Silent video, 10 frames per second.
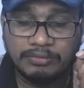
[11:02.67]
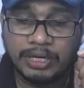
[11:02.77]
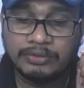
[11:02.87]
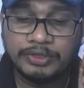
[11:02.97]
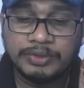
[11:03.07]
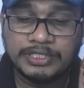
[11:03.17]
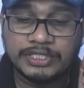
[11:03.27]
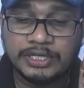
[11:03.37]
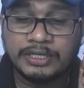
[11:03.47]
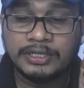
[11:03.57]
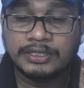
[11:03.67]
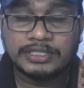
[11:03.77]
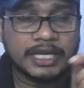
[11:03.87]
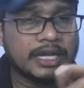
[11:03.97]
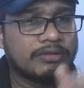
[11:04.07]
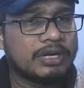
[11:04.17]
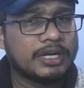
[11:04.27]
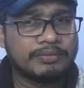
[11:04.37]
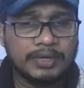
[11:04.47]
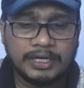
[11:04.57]
one we will see, the second one
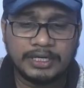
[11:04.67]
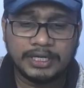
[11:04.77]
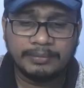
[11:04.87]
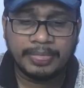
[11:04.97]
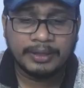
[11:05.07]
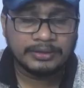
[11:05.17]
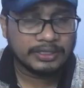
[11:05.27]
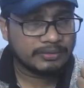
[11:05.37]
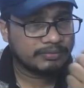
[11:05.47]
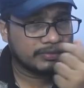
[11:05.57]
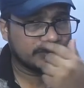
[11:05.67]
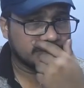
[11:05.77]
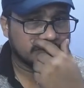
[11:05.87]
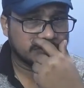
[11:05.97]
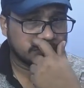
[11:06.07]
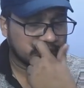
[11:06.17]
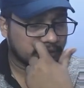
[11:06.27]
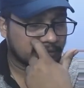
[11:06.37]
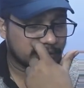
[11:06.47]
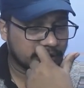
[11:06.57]
definitely the
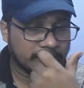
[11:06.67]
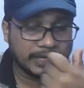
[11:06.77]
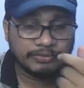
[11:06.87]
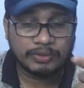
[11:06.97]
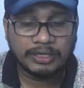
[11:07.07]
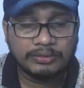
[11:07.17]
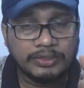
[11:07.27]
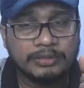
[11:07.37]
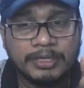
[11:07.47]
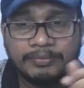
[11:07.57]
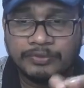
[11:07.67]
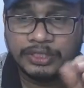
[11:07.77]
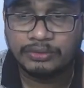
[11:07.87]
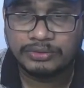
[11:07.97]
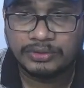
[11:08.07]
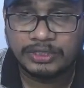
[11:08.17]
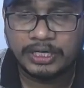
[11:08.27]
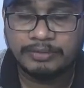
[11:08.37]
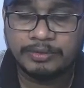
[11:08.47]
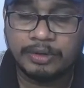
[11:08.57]
left one will be used, the
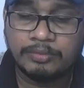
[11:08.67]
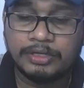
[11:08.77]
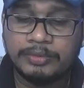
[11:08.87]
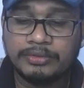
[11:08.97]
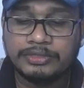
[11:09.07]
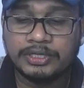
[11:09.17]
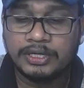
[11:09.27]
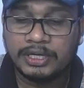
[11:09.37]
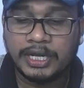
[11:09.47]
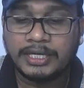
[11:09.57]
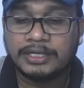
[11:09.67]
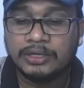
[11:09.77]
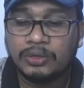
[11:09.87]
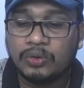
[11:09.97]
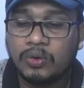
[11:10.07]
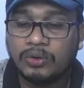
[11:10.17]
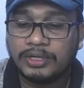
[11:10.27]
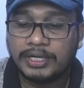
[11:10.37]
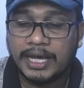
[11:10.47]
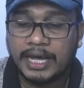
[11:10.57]
left verb will be used, like
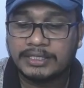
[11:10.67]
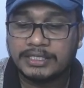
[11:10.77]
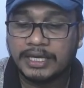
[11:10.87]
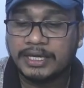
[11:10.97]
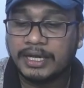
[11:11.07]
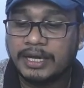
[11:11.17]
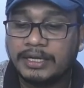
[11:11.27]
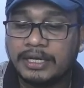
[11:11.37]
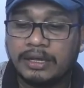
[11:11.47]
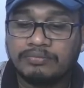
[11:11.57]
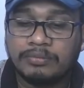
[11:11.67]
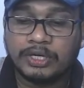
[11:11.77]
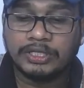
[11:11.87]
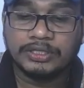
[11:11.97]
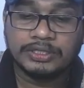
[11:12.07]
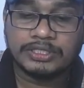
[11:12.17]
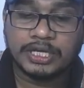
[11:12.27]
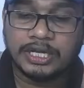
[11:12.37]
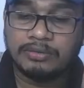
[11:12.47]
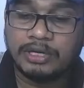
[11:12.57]
gold dash a great deal of money. The
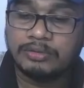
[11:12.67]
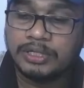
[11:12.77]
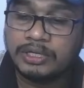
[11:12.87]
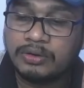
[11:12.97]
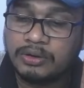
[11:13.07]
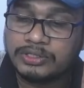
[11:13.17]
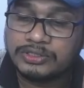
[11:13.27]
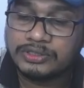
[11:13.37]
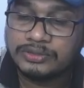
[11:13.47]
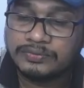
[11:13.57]
second one will cost,